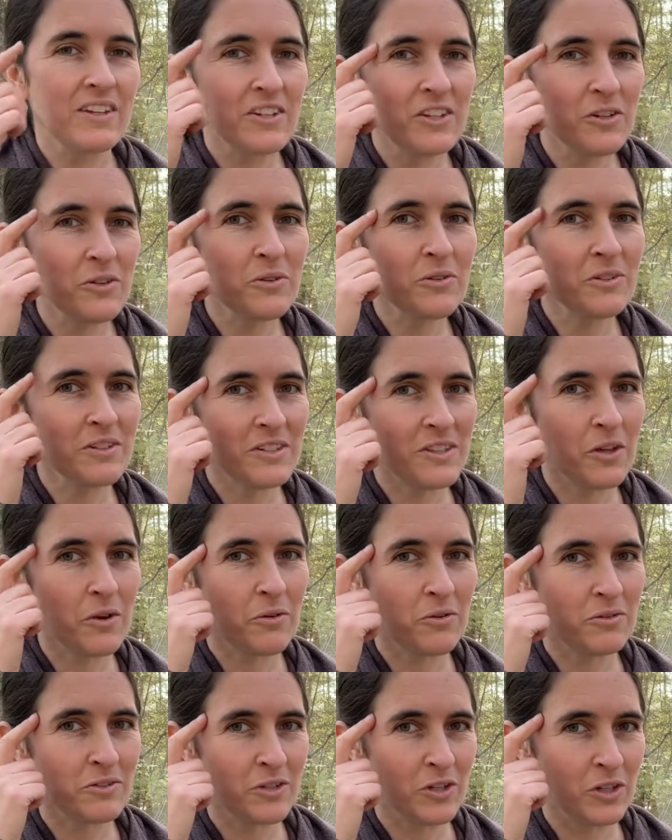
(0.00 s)
use
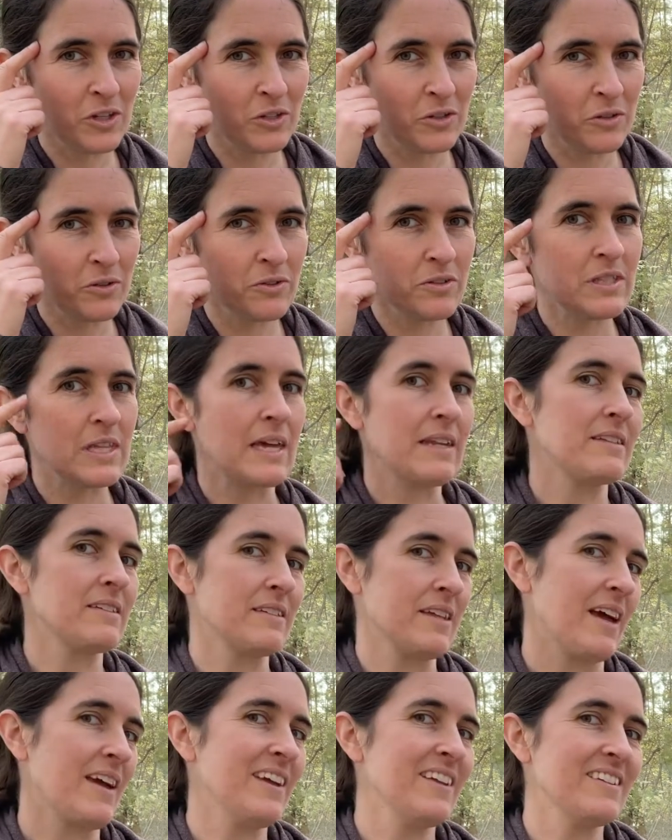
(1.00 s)
those clues, that
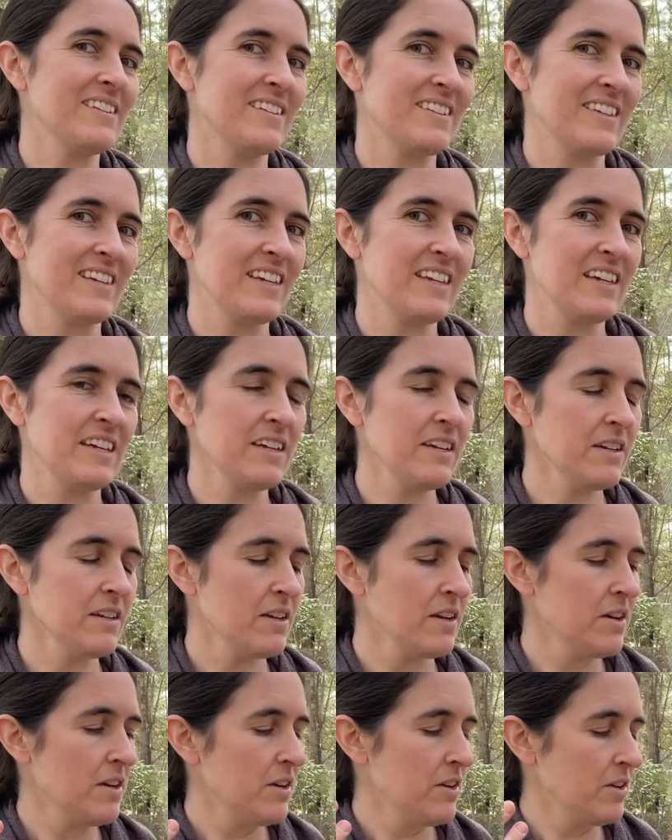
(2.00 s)
science thinking,
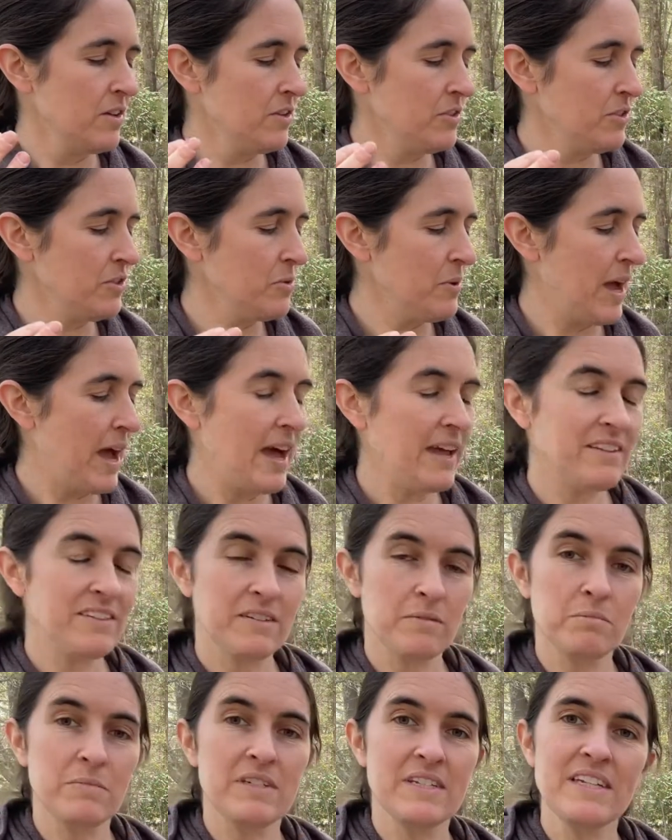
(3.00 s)
to add
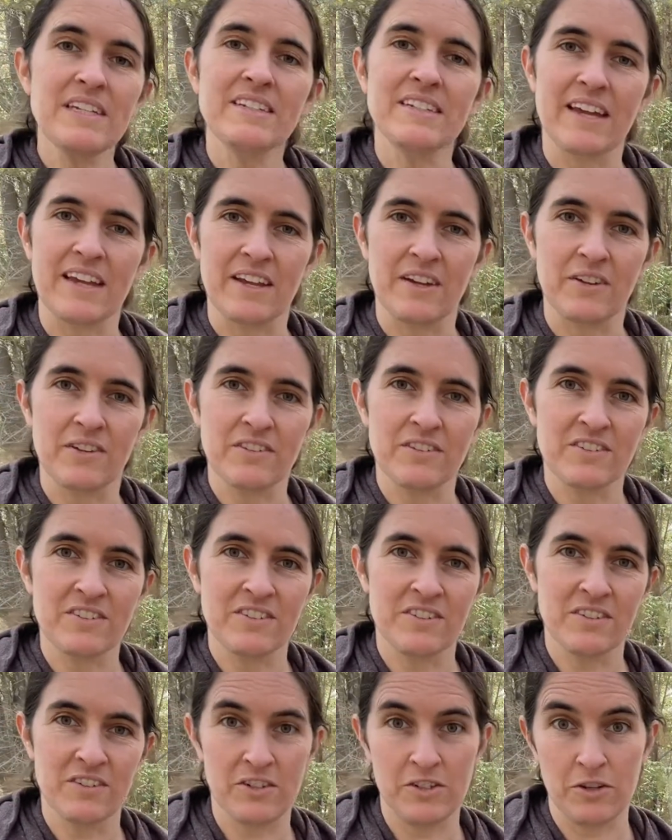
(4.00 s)
some details
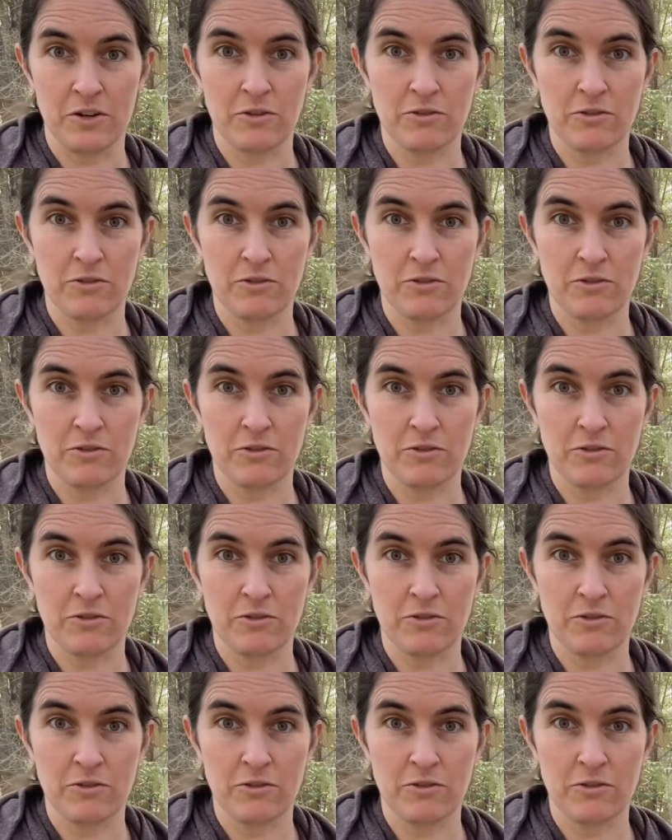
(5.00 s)
to your